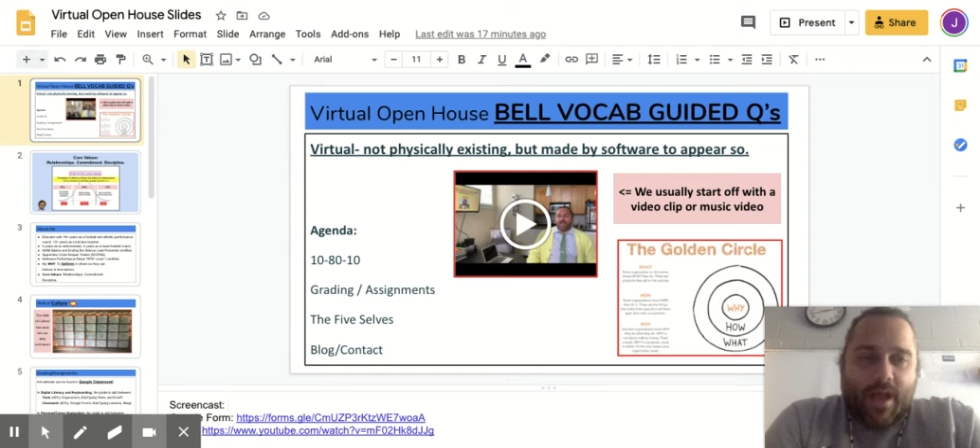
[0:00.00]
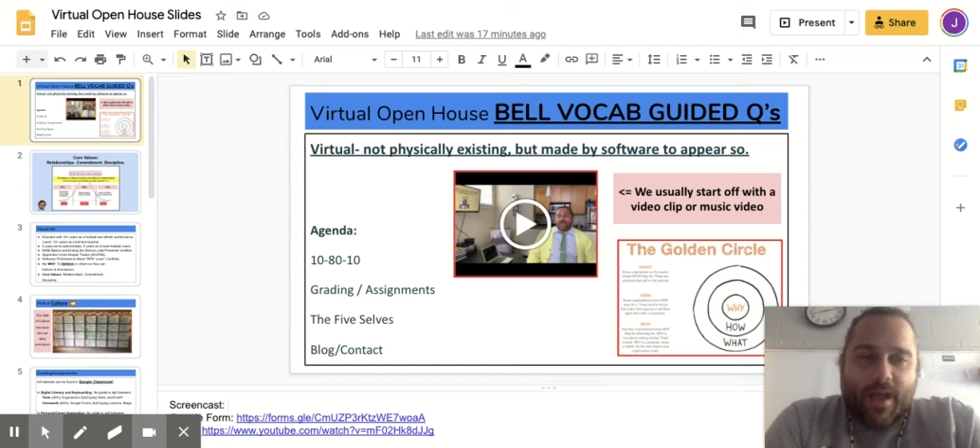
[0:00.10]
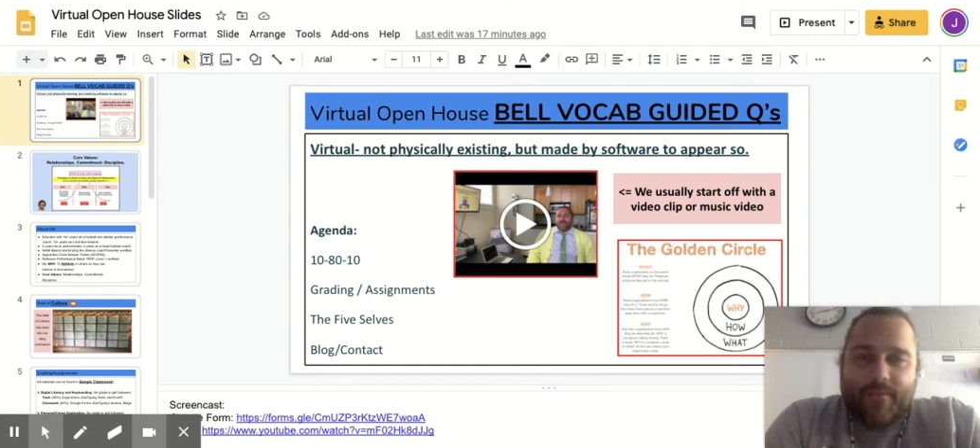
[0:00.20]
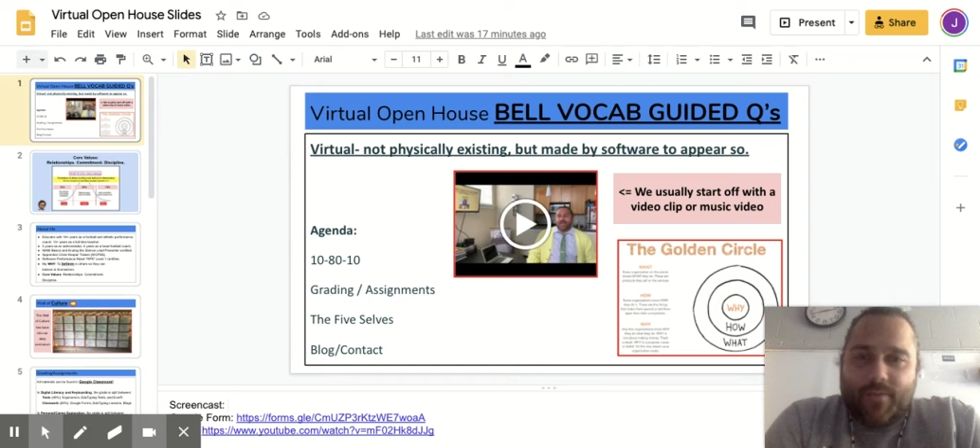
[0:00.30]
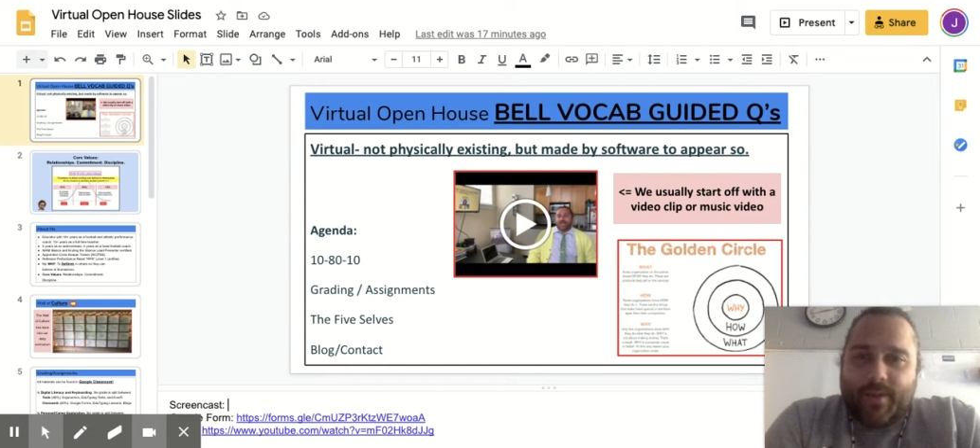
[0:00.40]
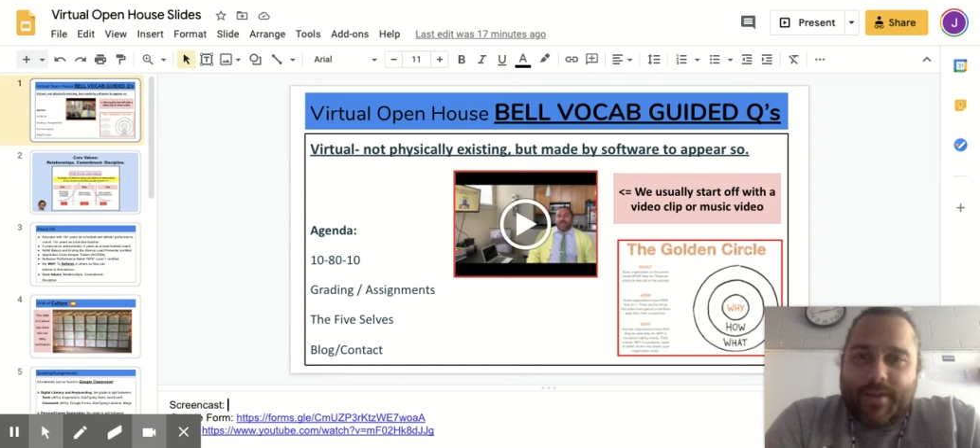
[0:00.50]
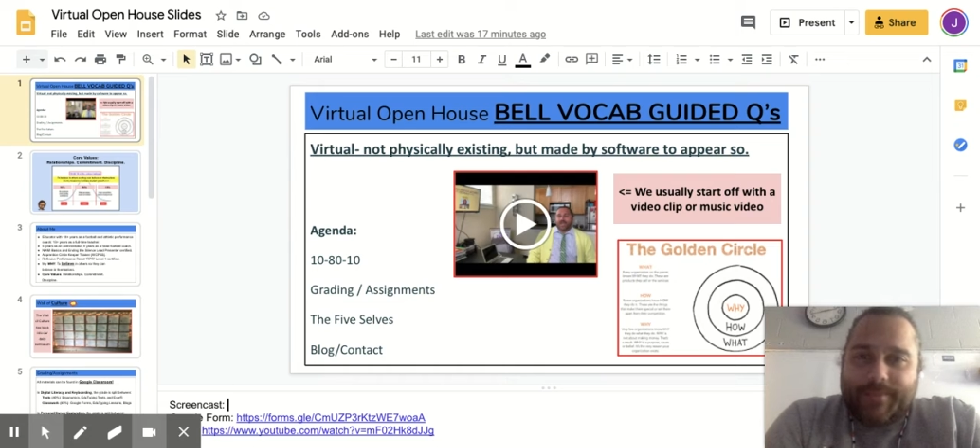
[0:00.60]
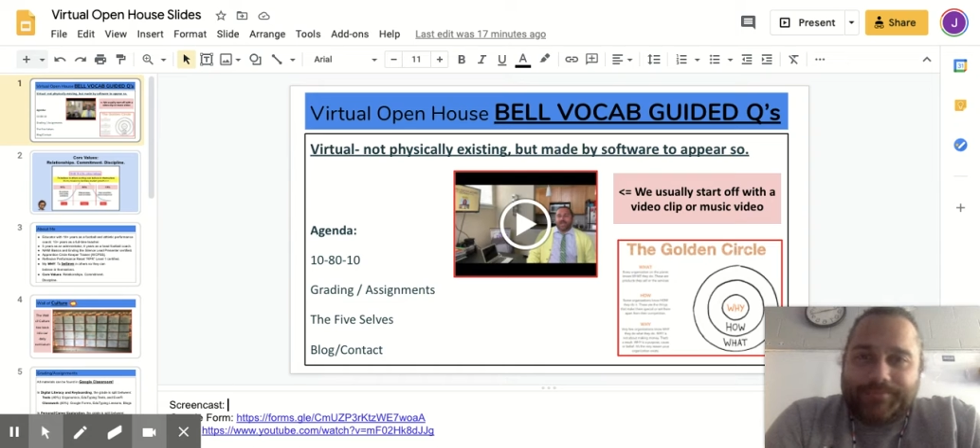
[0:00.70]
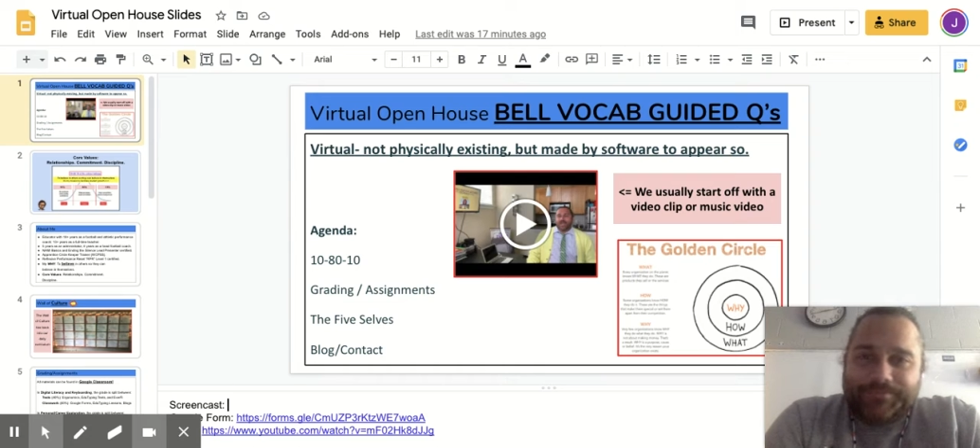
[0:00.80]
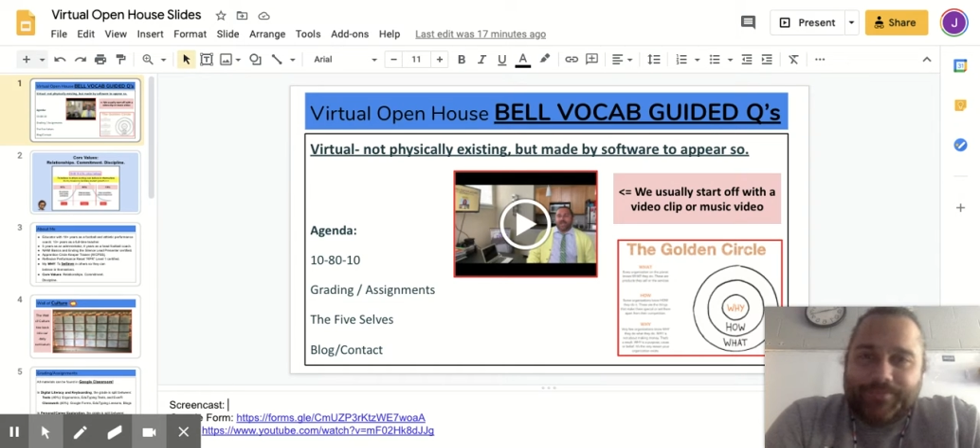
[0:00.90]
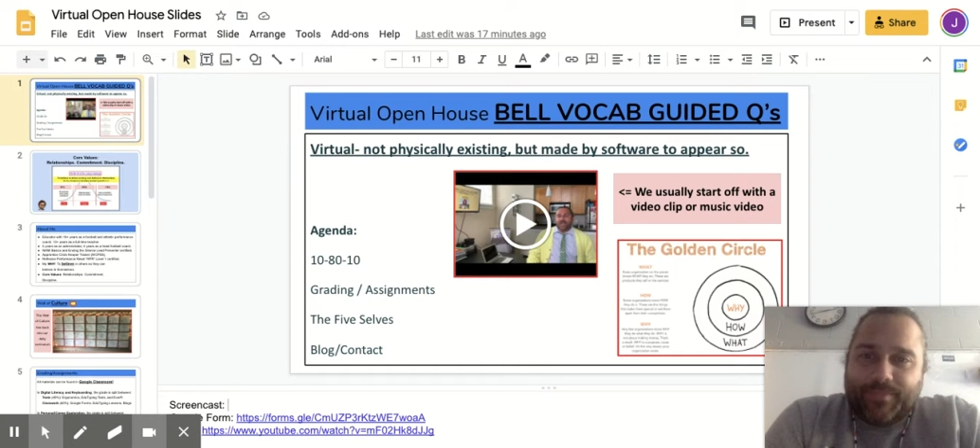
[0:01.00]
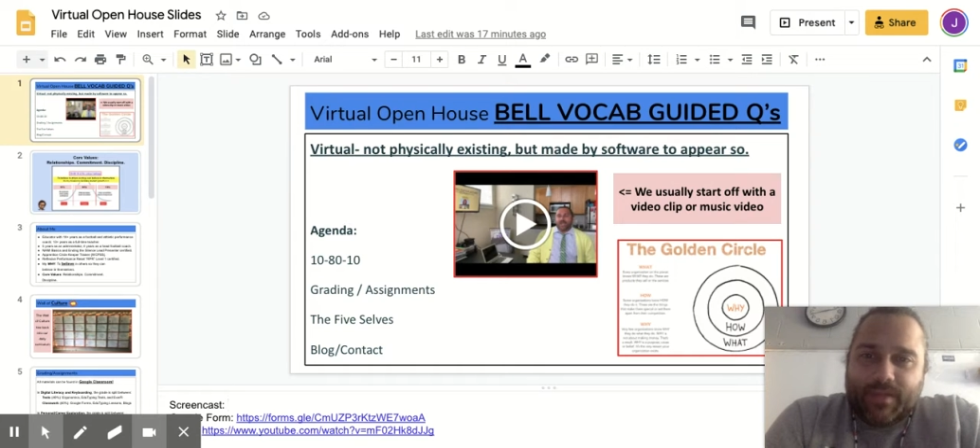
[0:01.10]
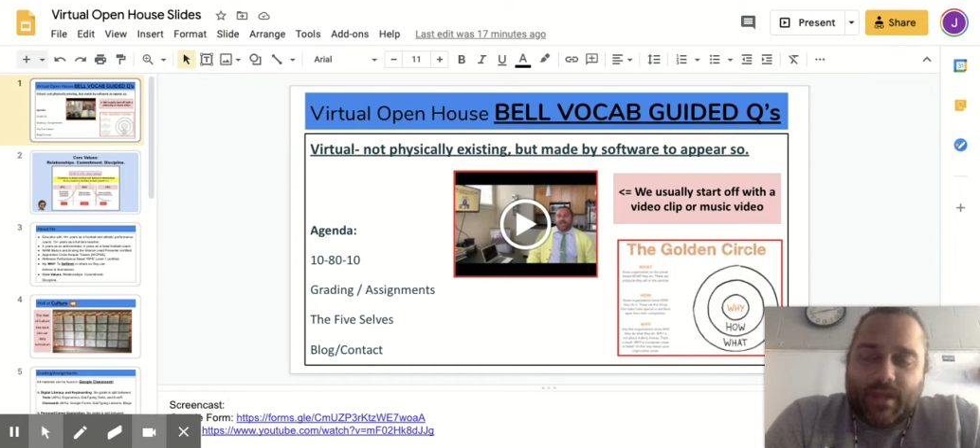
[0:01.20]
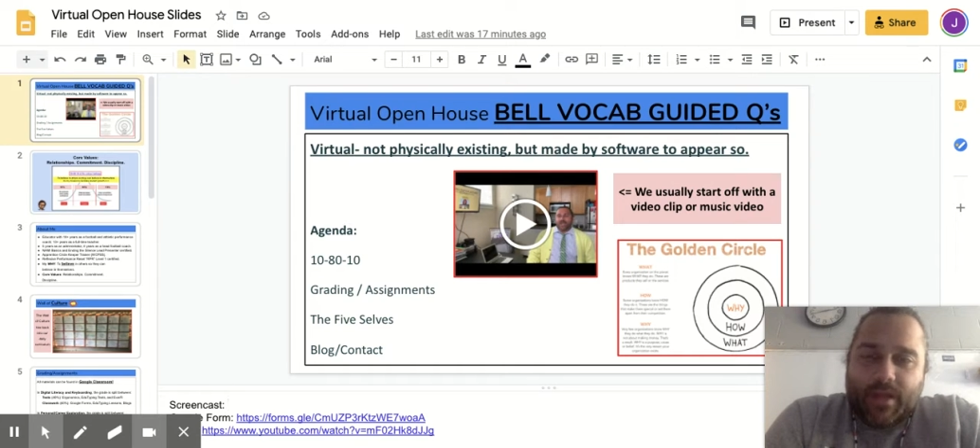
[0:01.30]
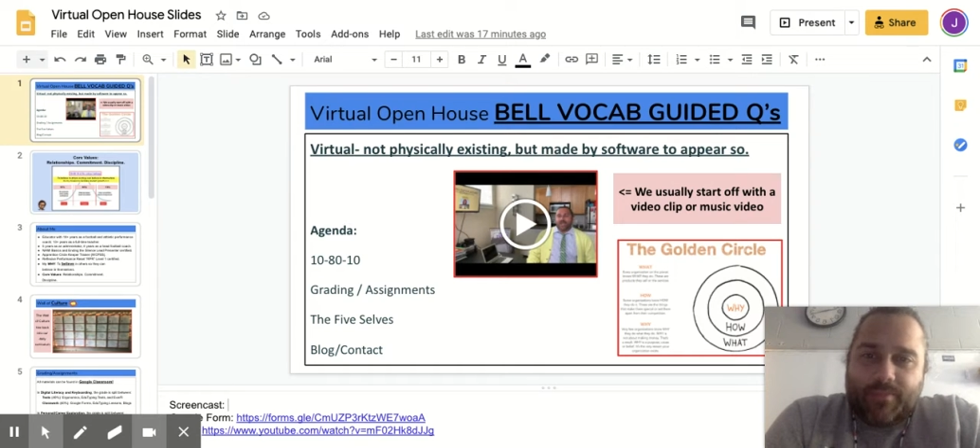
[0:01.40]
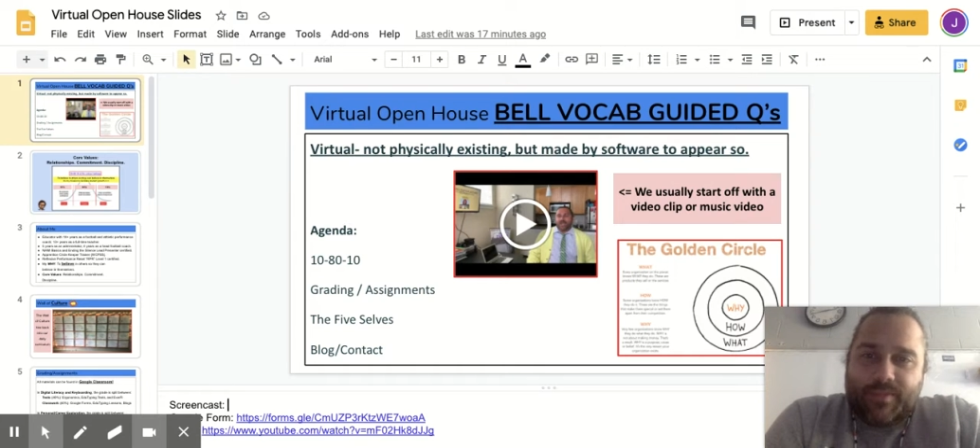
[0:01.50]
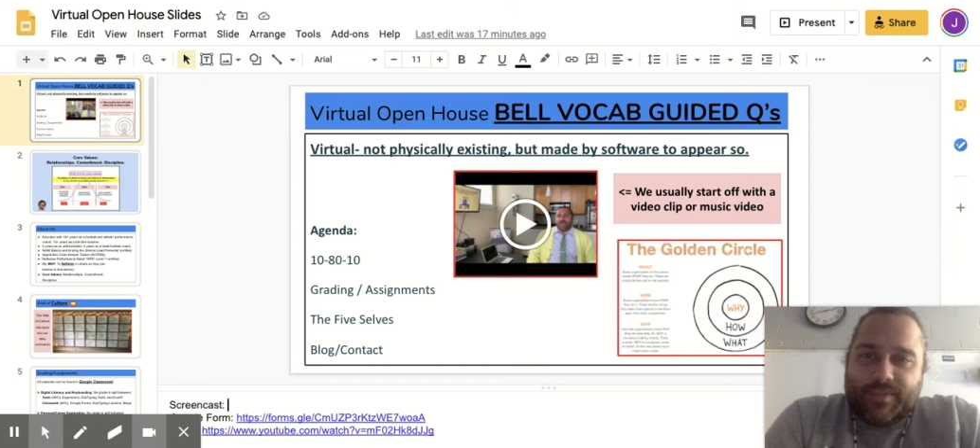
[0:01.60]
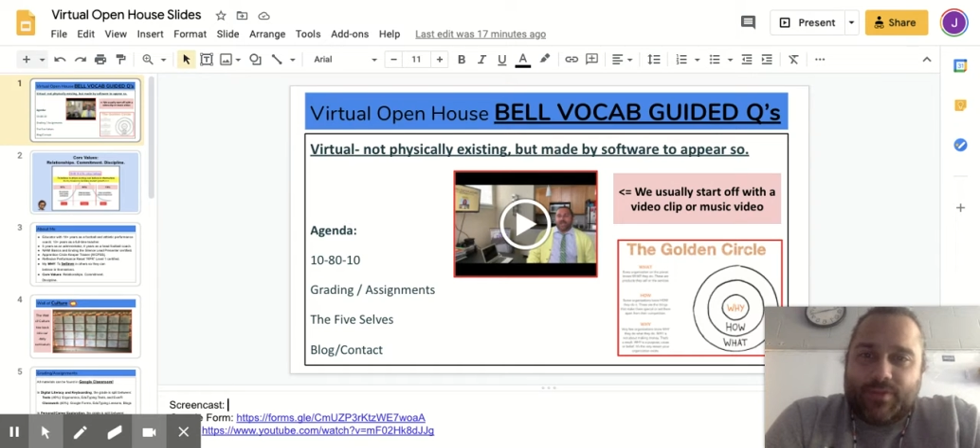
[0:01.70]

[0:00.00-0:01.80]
Hi, everybody. This